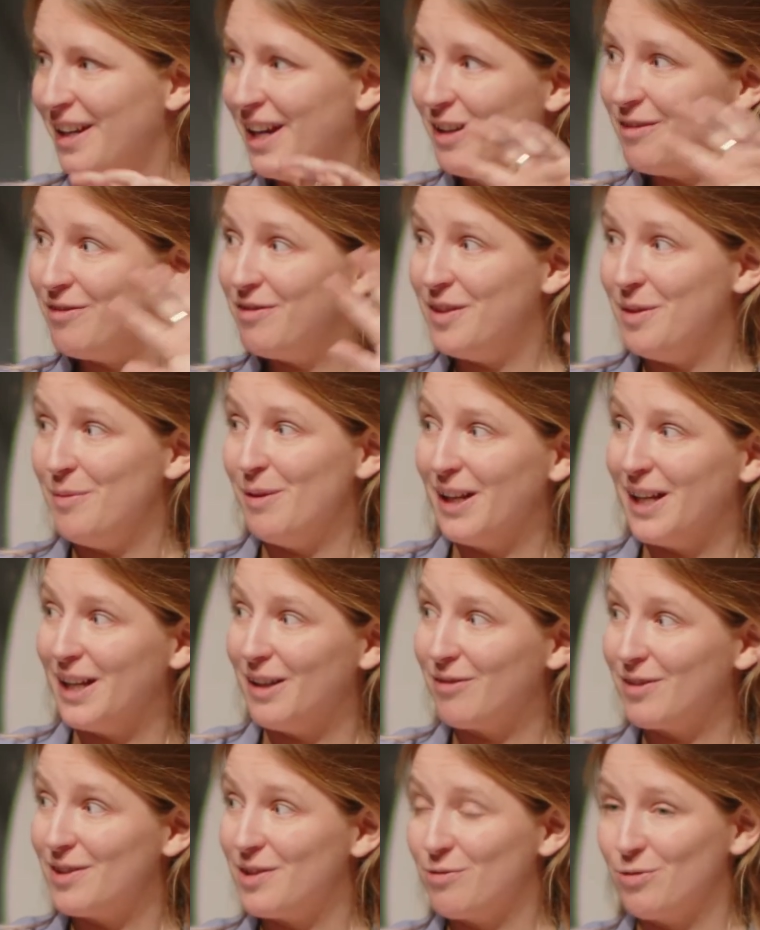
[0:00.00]
and female
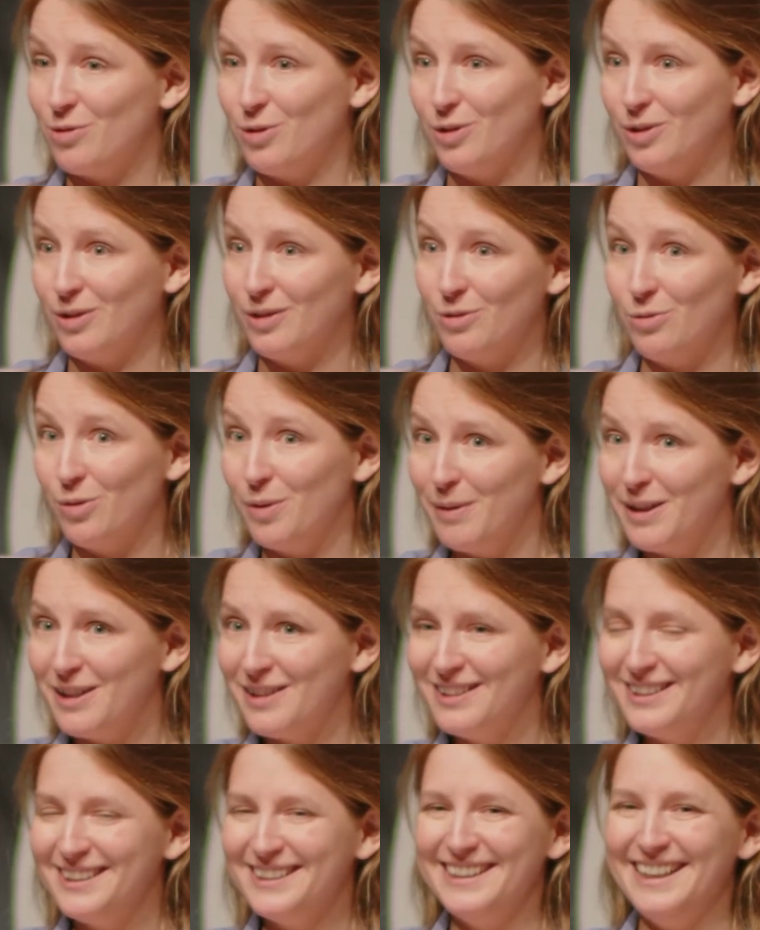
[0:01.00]
health is for
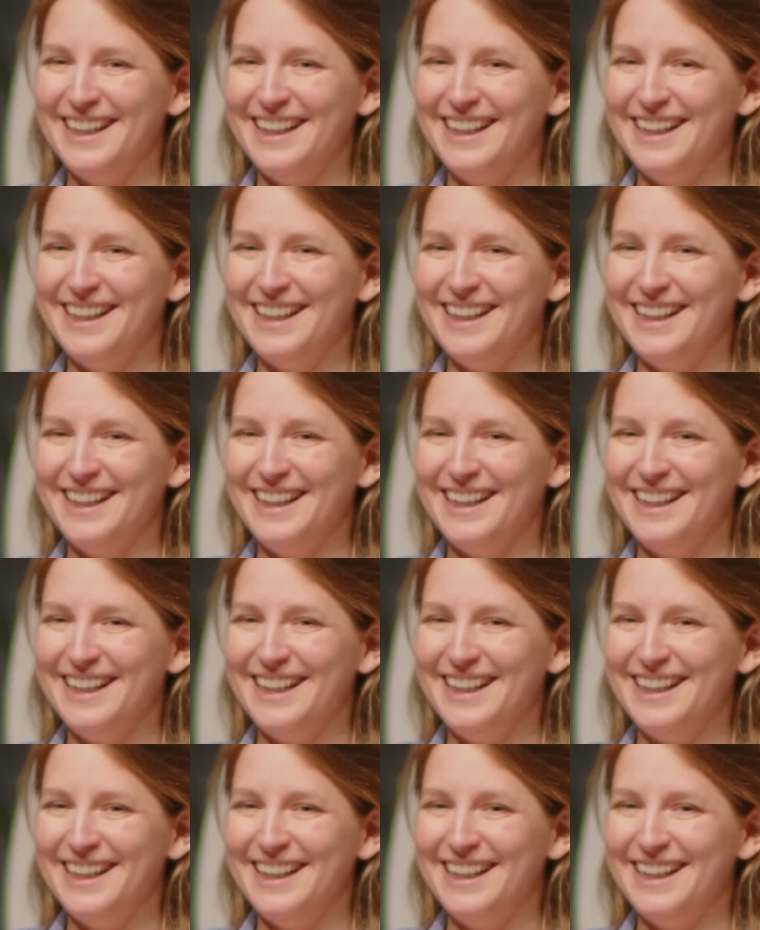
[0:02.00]
women.